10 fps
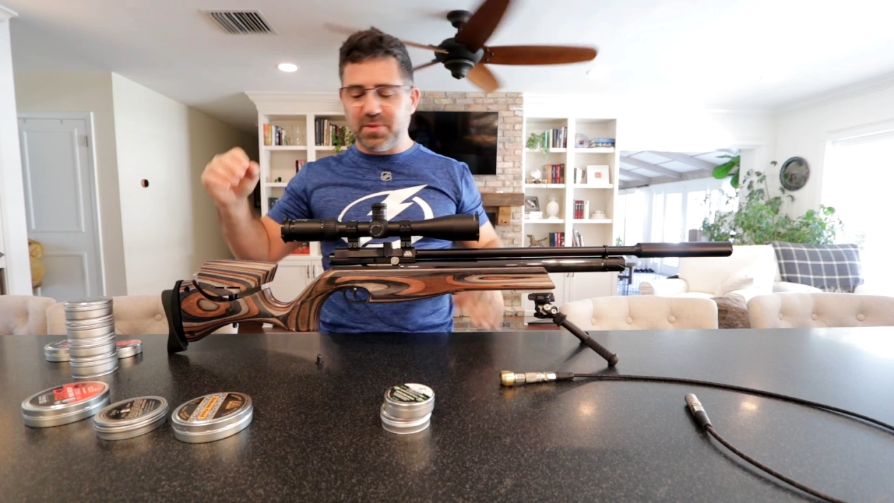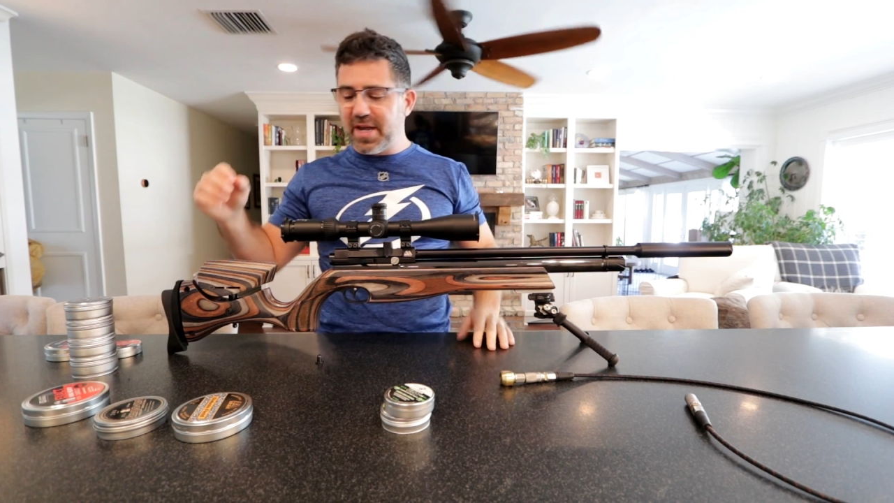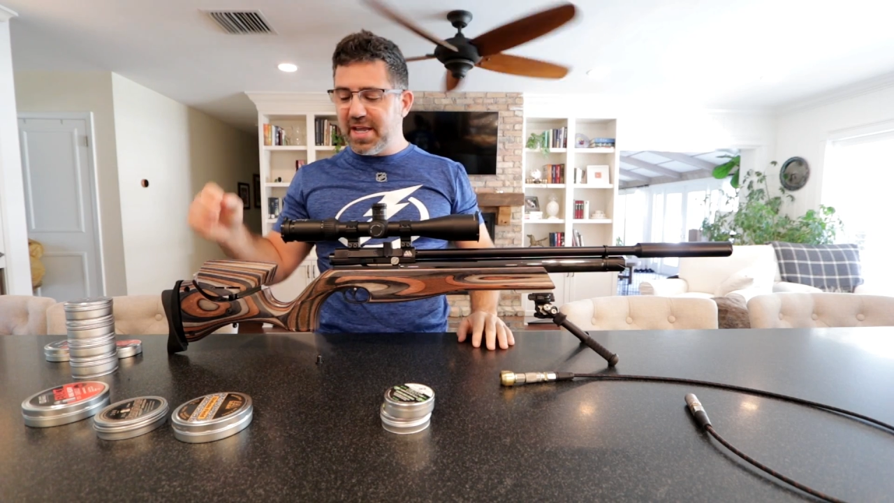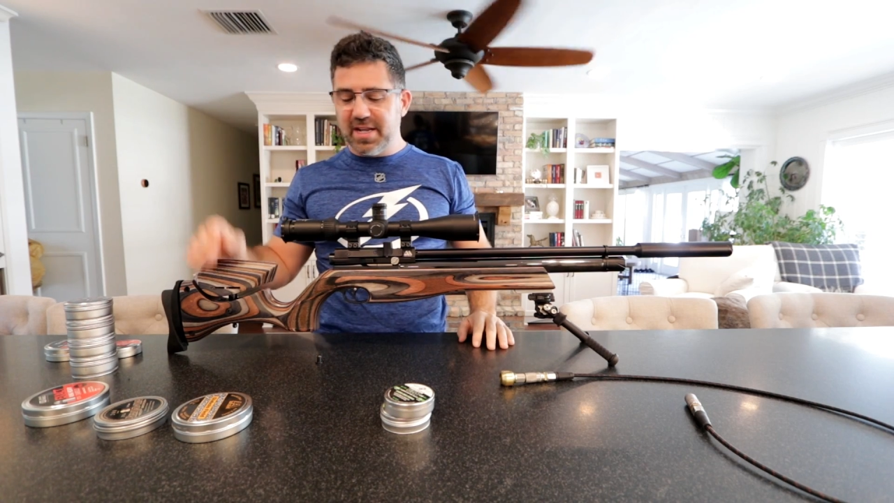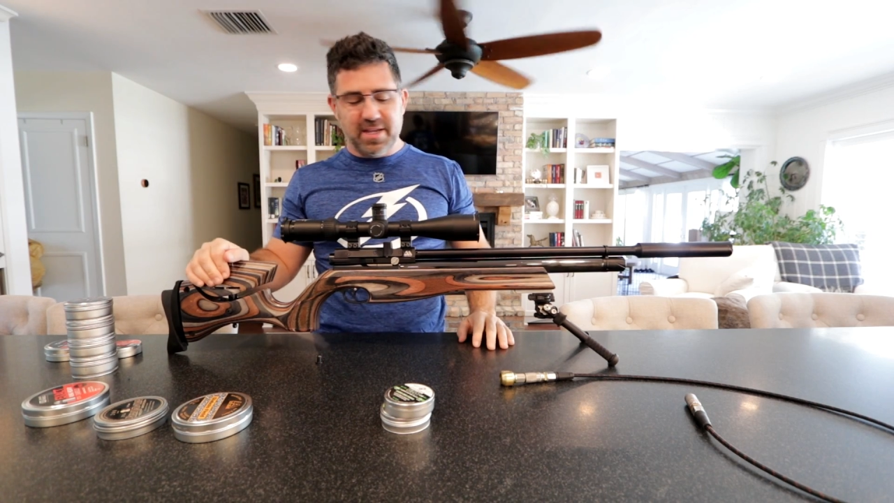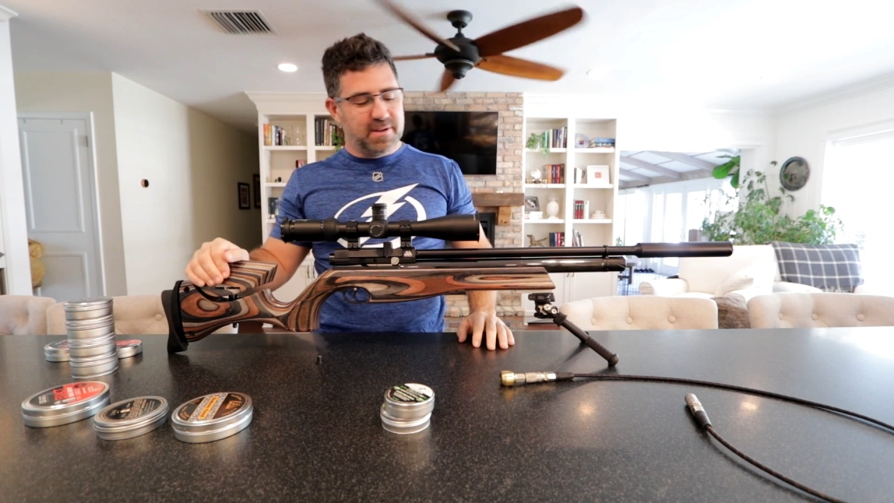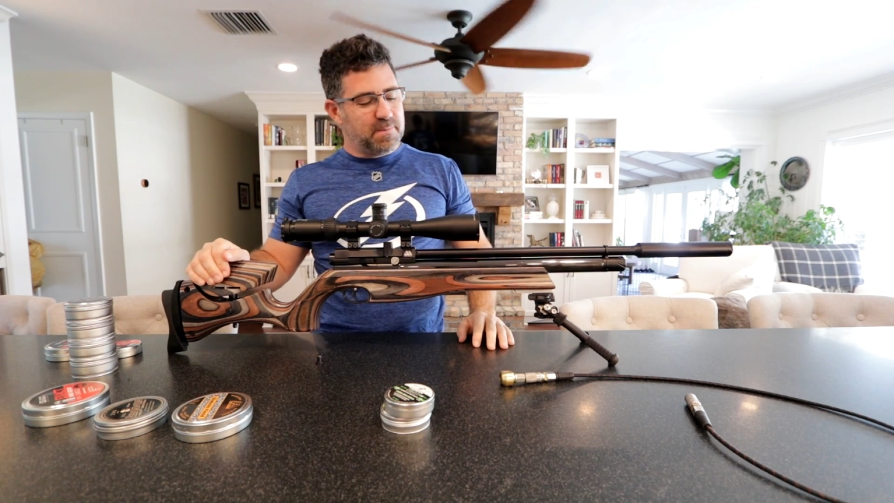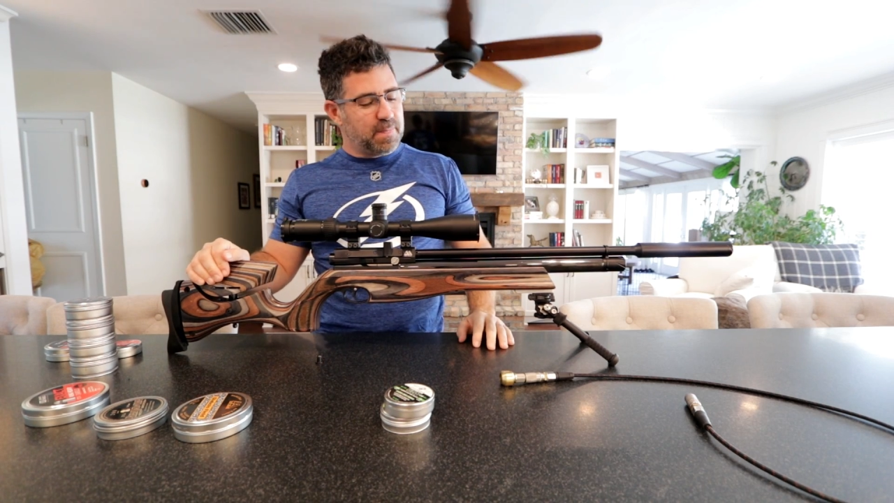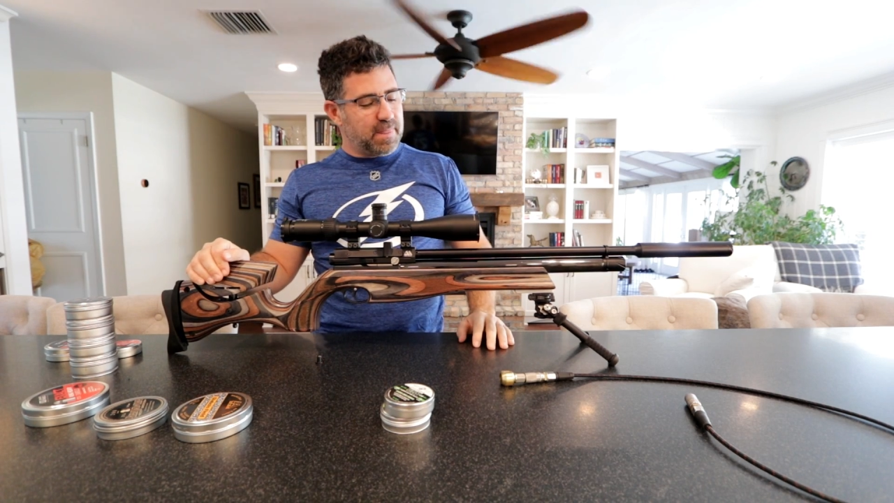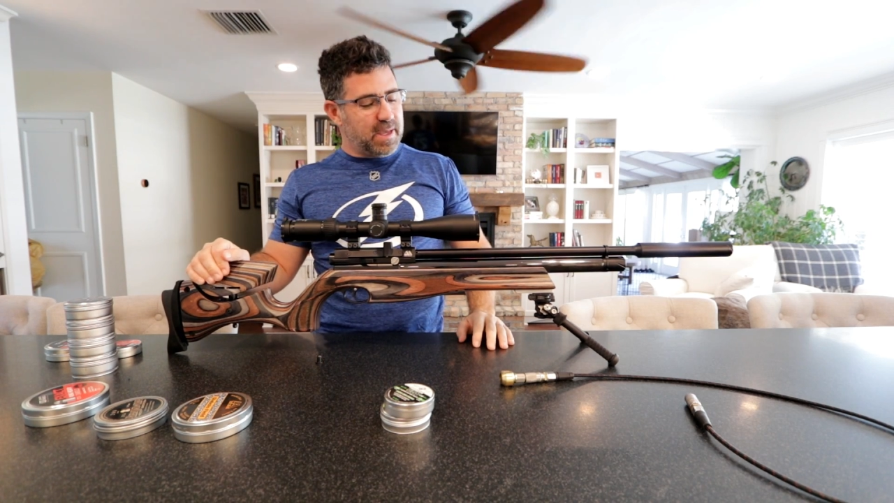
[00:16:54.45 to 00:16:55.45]
thread
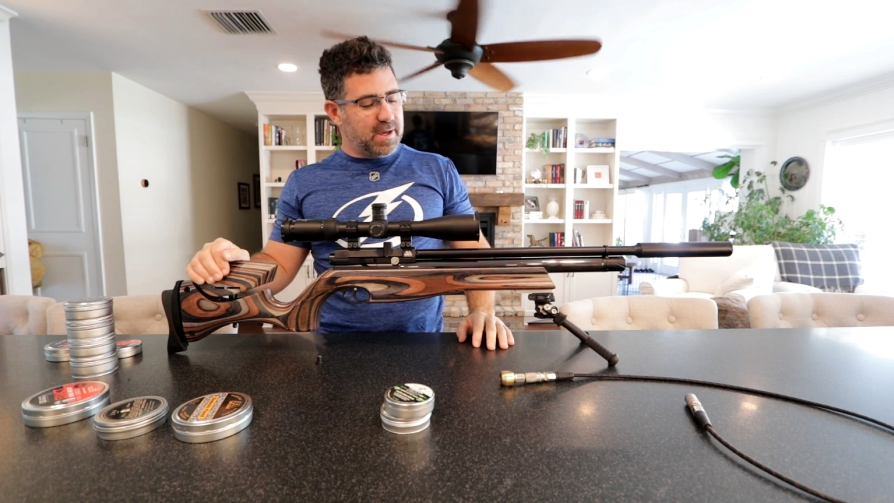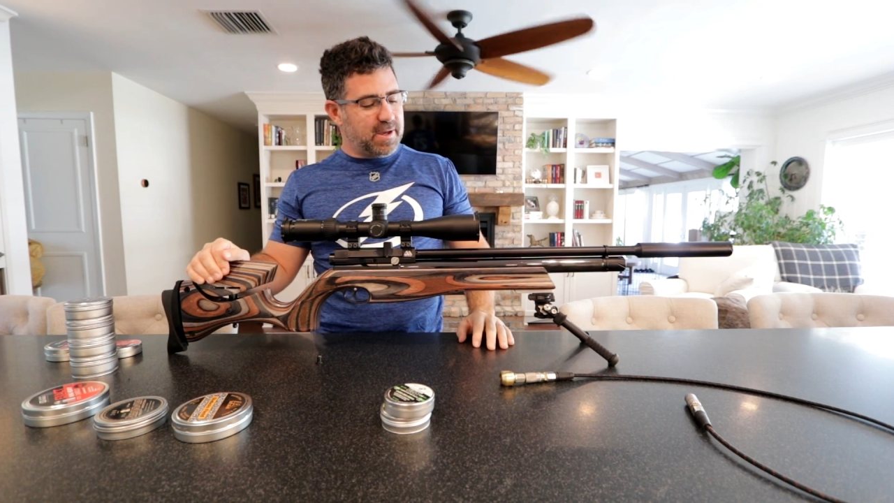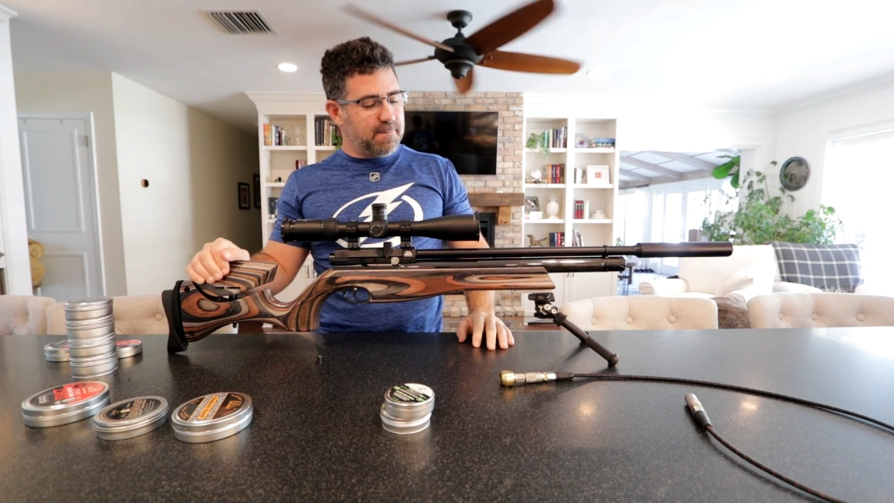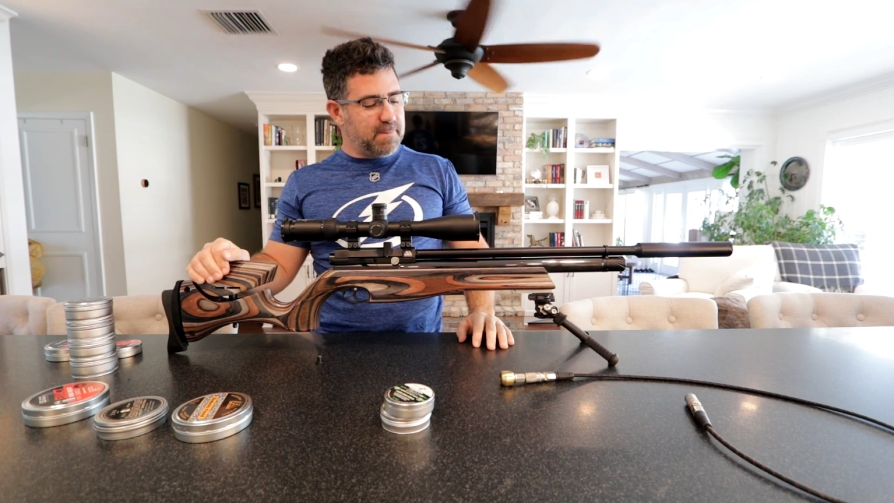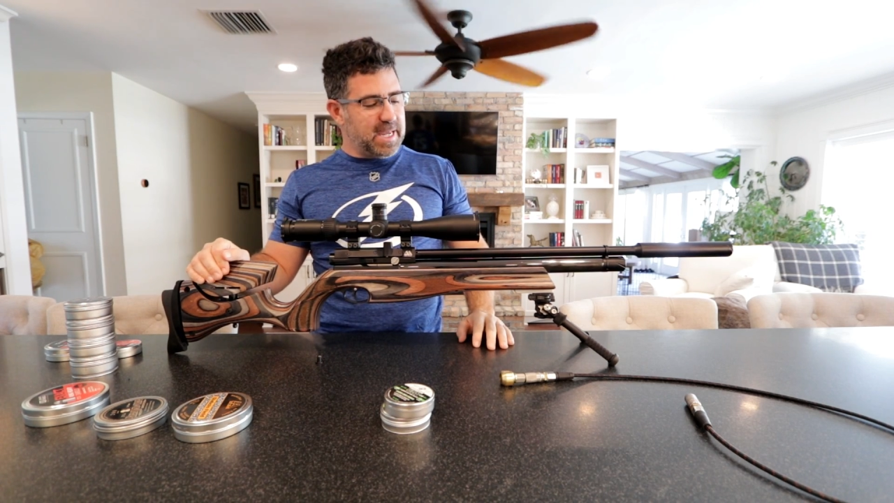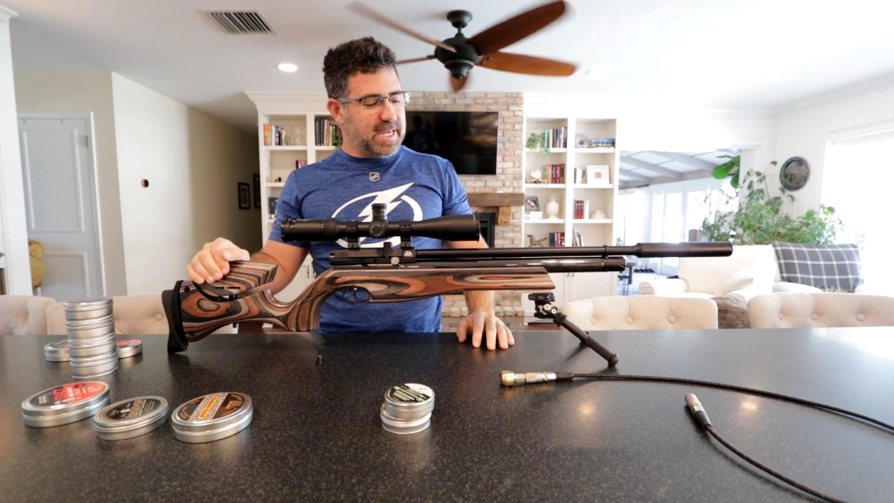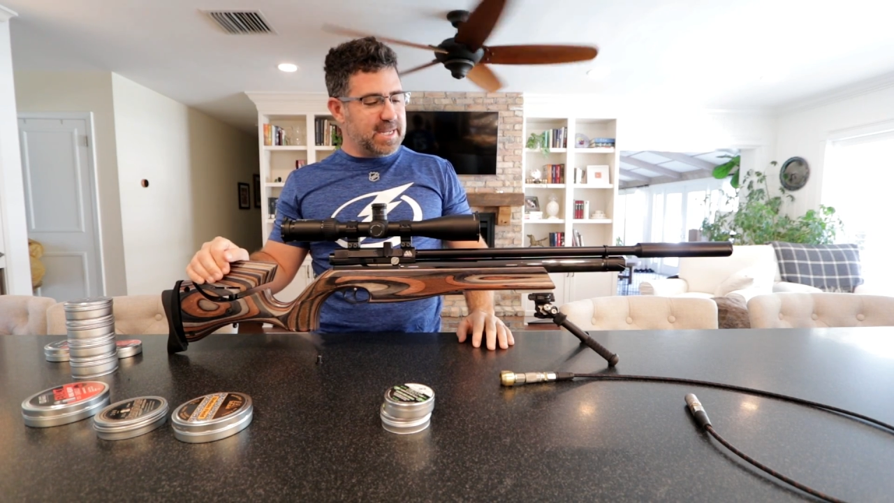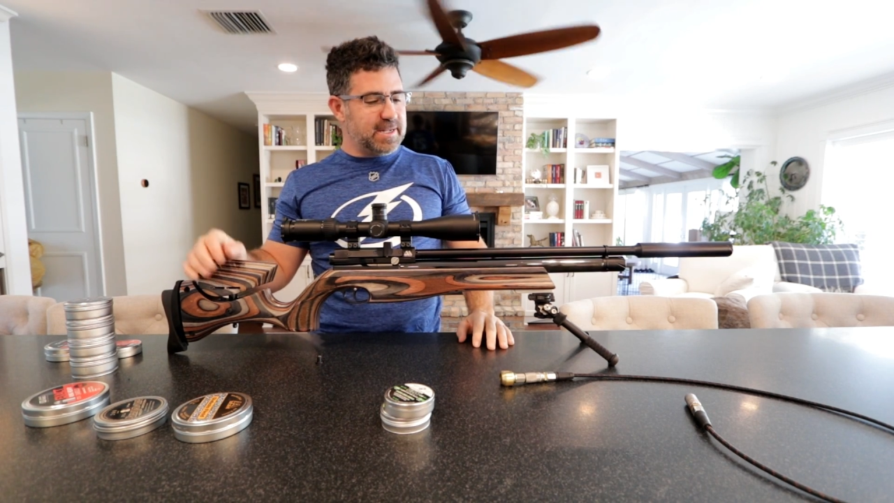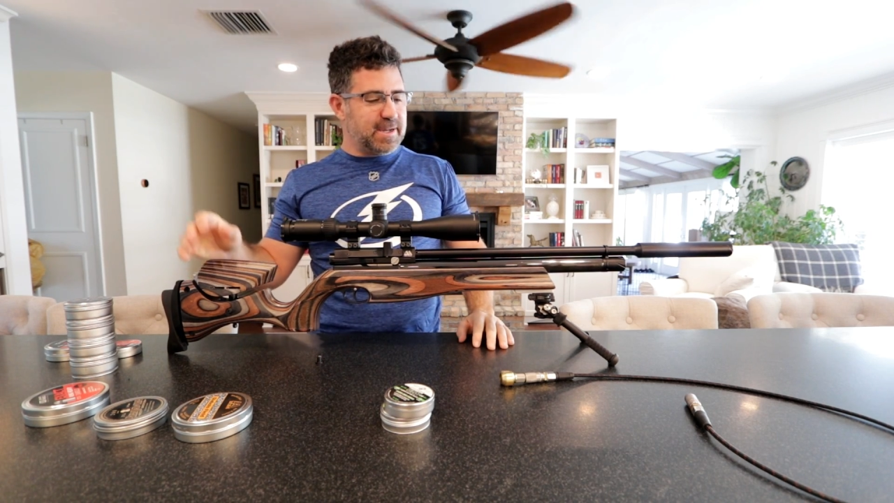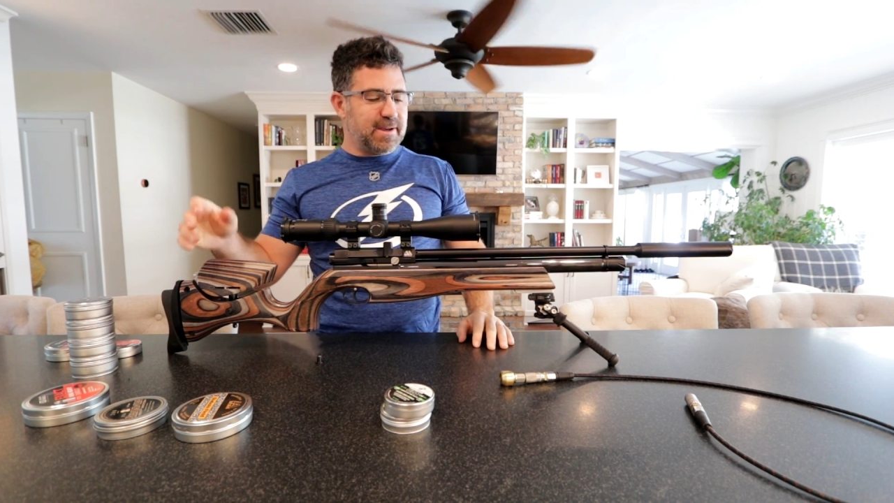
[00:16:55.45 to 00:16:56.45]

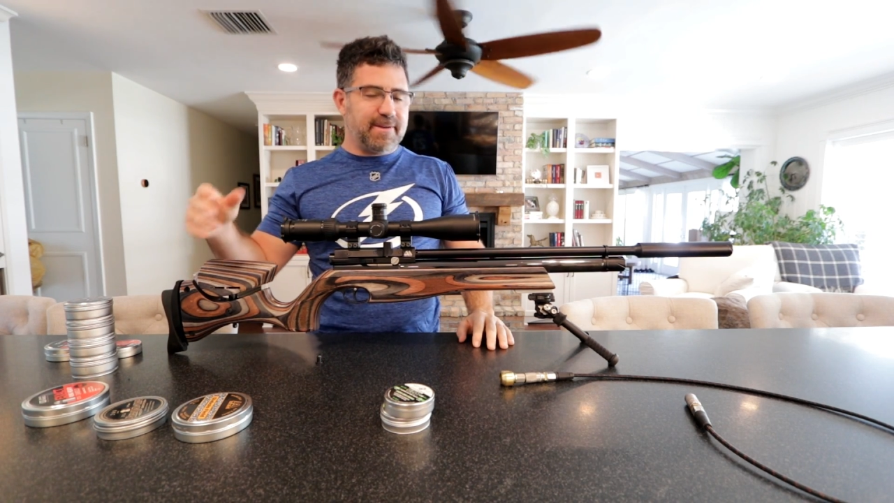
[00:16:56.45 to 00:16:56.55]
and